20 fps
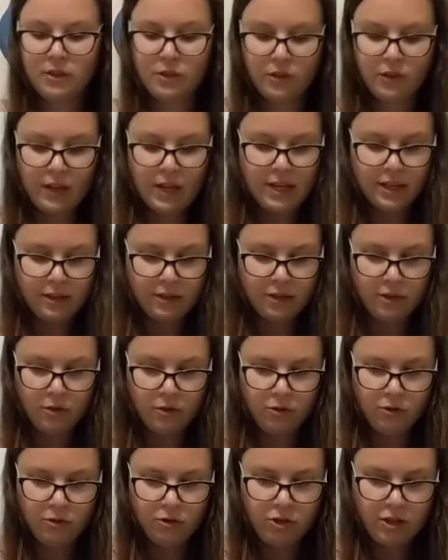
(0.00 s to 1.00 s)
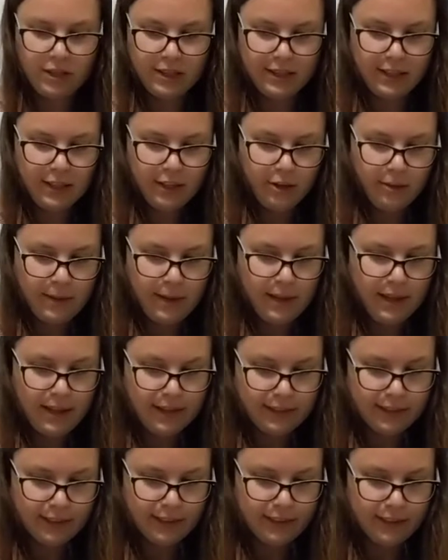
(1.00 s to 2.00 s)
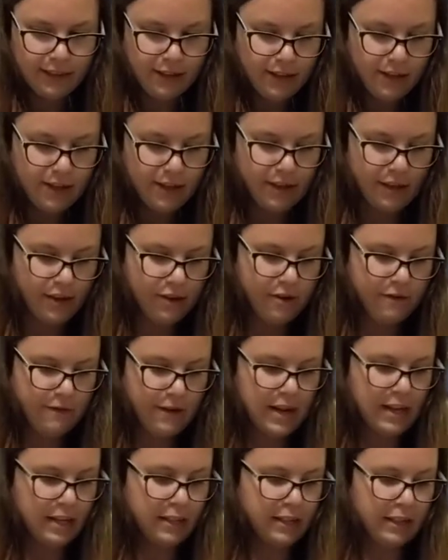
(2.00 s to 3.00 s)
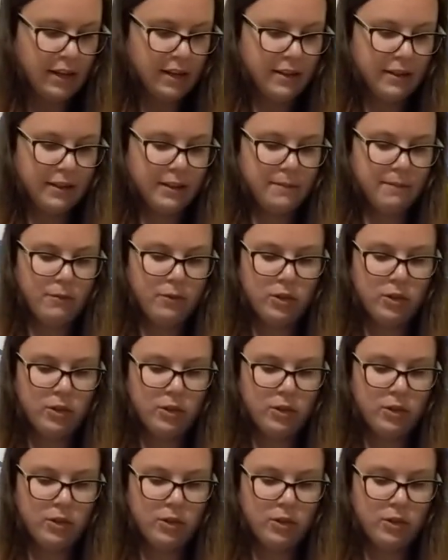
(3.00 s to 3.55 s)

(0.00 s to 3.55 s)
So this holds just a little bit less than our vase does.